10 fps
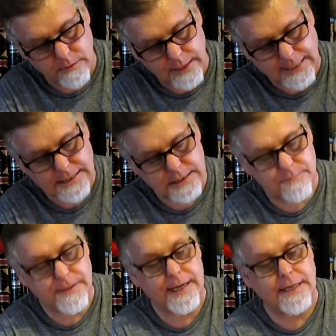Ace of
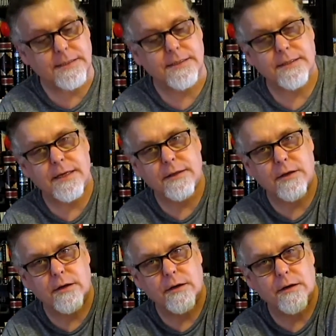Spades, the death
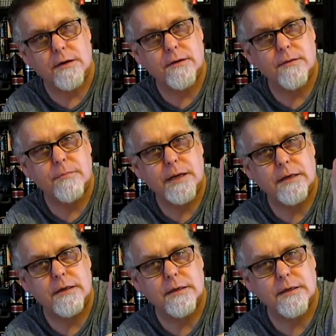card.
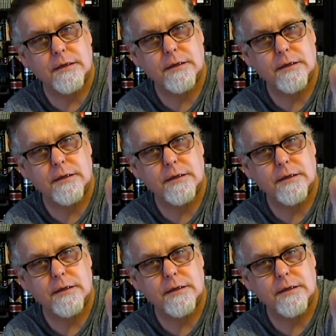Bad luck.